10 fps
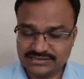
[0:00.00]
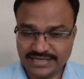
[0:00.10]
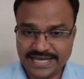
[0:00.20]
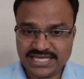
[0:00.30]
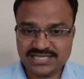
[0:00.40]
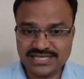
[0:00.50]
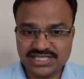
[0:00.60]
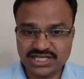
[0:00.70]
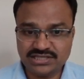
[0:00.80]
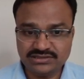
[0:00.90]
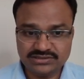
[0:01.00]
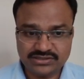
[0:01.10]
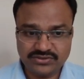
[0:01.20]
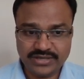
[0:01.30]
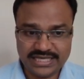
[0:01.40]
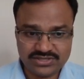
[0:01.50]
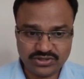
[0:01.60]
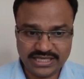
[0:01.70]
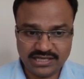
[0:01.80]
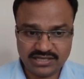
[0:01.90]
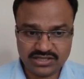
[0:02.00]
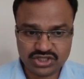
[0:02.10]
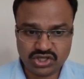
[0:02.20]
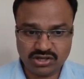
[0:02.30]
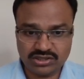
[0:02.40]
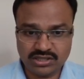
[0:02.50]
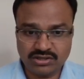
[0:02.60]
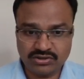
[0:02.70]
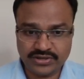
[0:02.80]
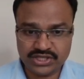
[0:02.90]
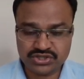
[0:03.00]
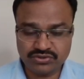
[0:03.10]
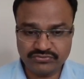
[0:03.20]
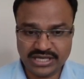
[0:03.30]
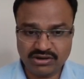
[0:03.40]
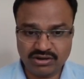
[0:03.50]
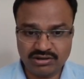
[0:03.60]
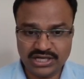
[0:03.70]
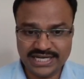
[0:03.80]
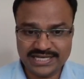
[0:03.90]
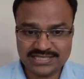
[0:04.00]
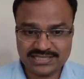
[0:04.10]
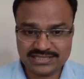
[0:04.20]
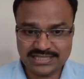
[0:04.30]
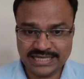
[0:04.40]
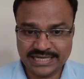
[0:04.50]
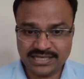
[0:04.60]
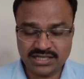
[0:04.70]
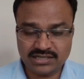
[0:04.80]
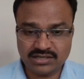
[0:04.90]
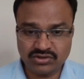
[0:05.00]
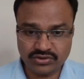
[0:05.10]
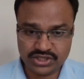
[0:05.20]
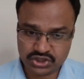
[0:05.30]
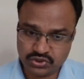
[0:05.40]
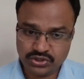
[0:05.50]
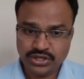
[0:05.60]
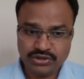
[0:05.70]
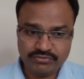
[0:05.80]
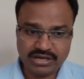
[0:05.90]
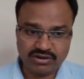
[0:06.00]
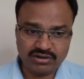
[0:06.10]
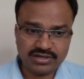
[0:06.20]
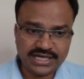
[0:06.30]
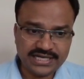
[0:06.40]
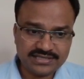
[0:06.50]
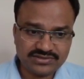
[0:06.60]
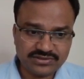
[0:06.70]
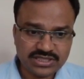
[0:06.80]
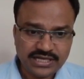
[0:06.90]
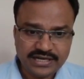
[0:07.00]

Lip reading: next session. Okay, so here stock turnover ratio, we have already discussed. Then debtor turnover ratio, we have already discussed.